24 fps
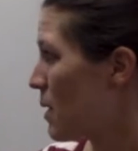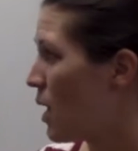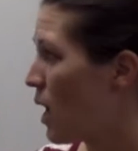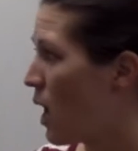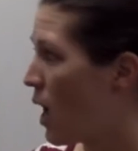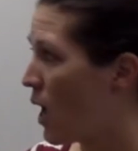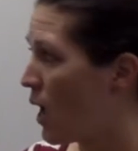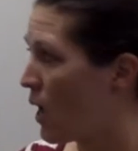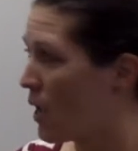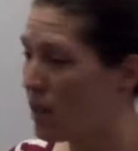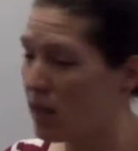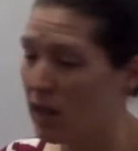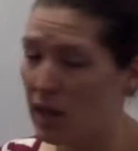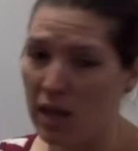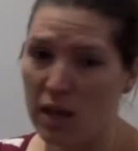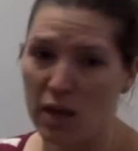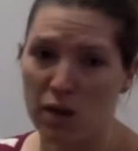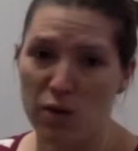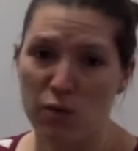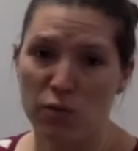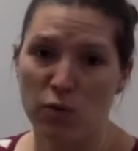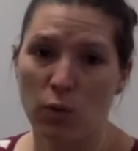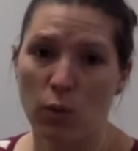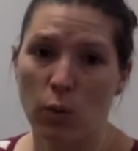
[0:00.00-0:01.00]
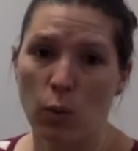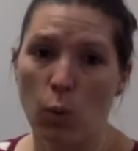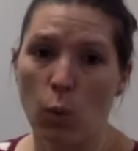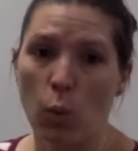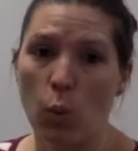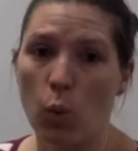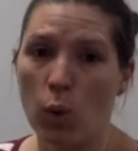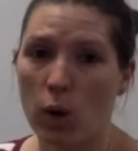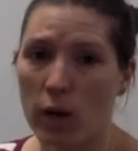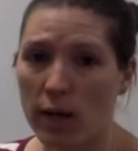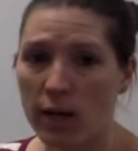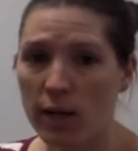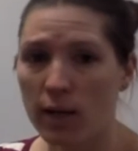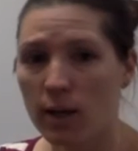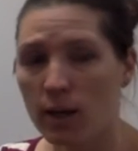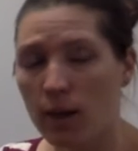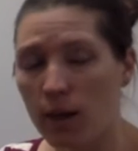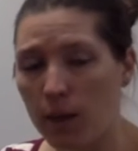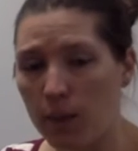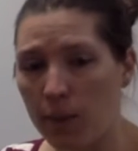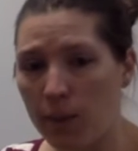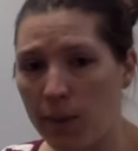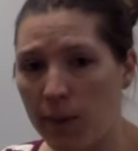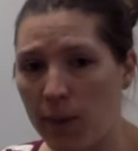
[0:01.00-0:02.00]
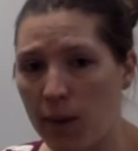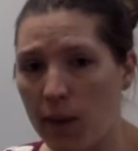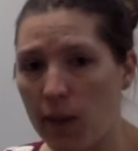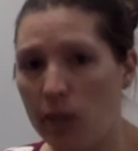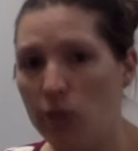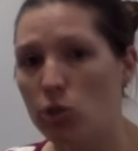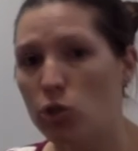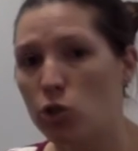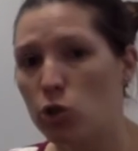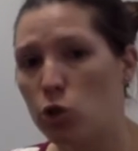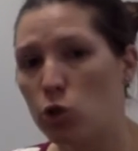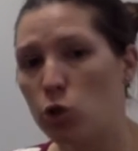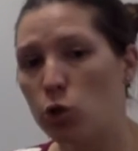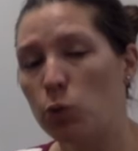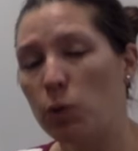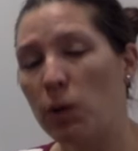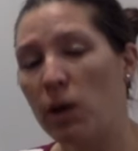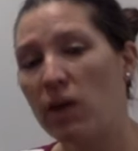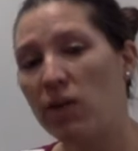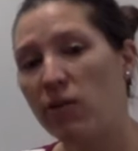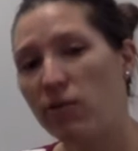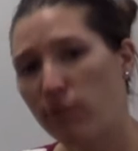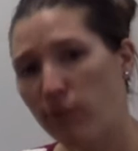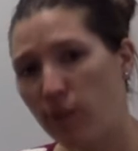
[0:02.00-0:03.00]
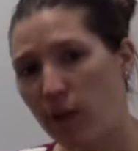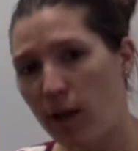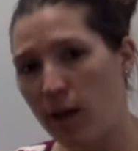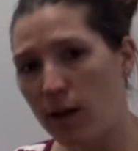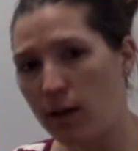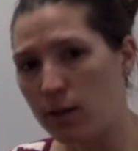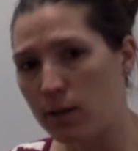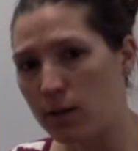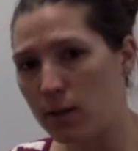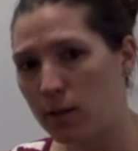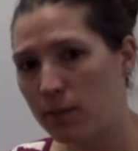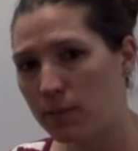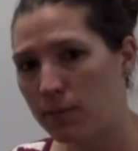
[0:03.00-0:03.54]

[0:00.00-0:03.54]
I gave 1 cupcake to my friend.